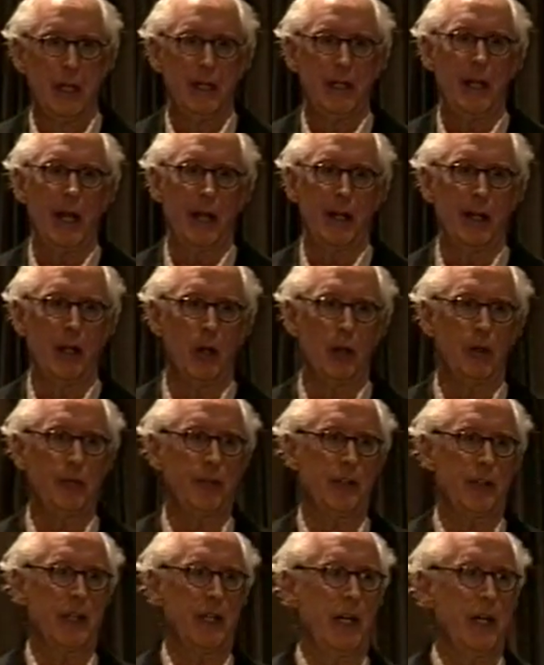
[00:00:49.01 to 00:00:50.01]
Now,
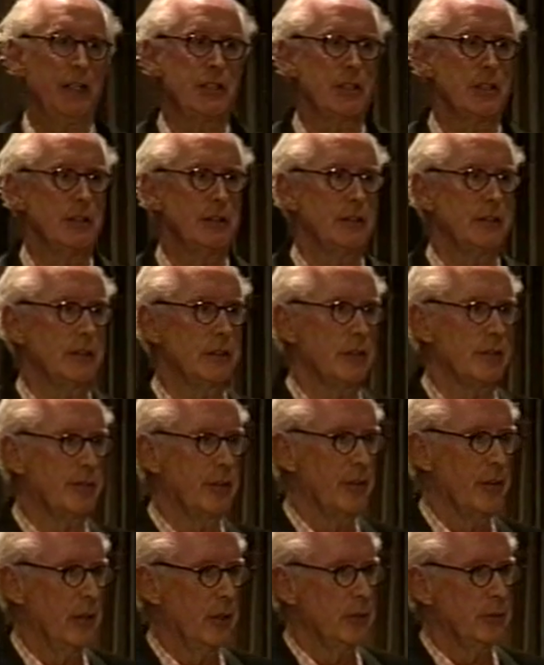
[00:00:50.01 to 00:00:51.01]
notifications,
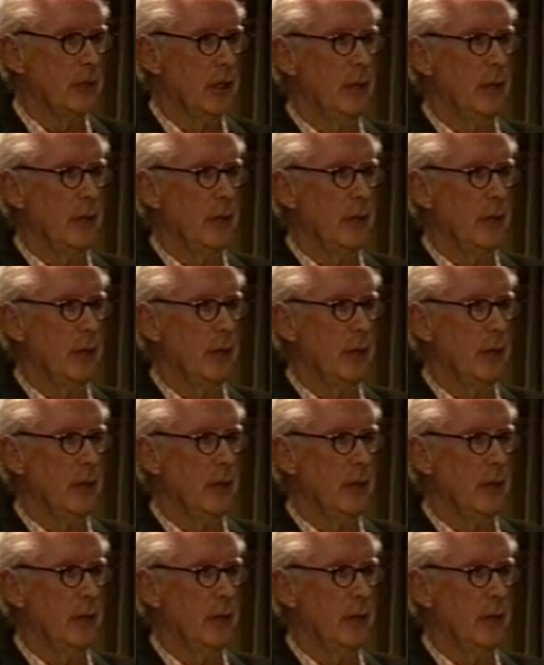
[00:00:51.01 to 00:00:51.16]
for those